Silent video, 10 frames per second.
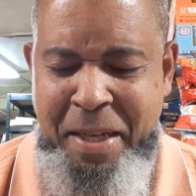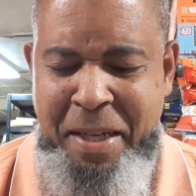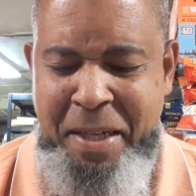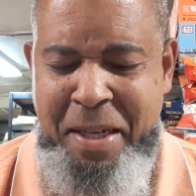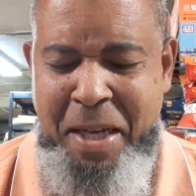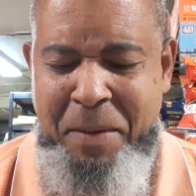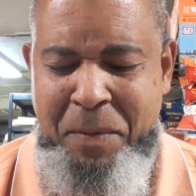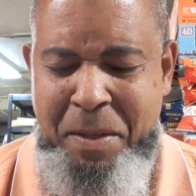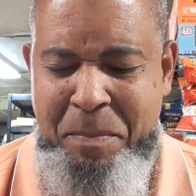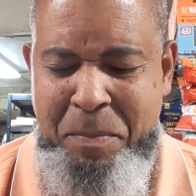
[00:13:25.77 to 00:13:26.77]

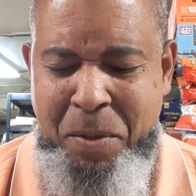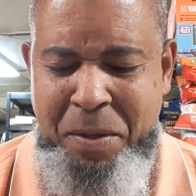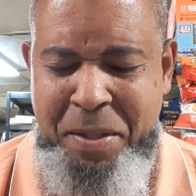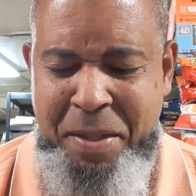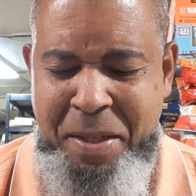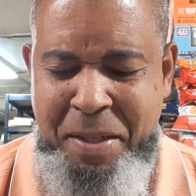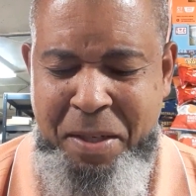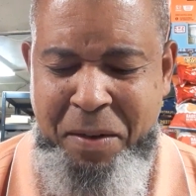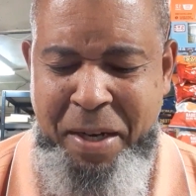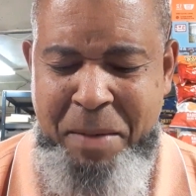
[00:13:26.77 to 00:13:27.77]
Incompetent person,
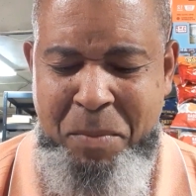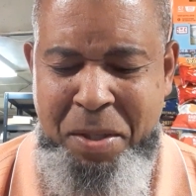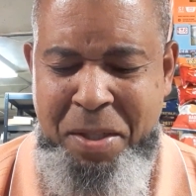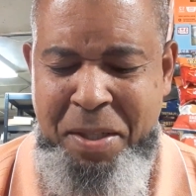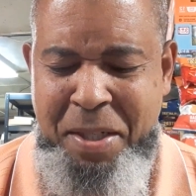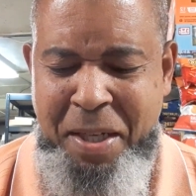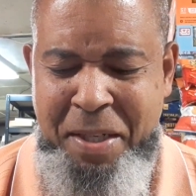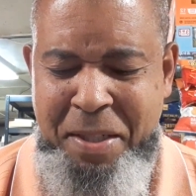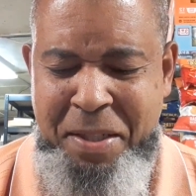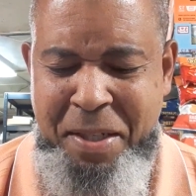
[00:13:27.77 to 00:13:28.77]
don't have much
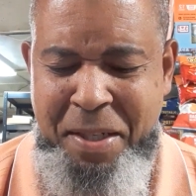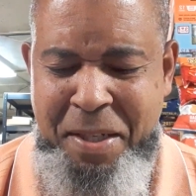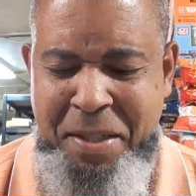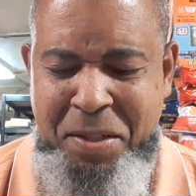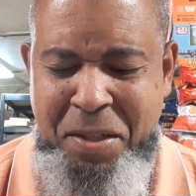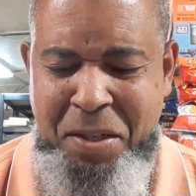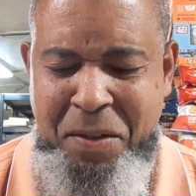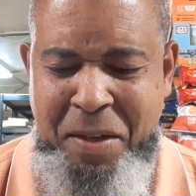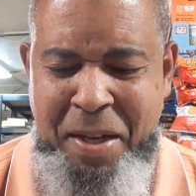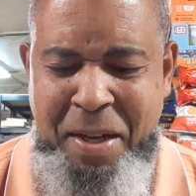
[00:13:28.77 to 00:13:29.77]
intelligence, things of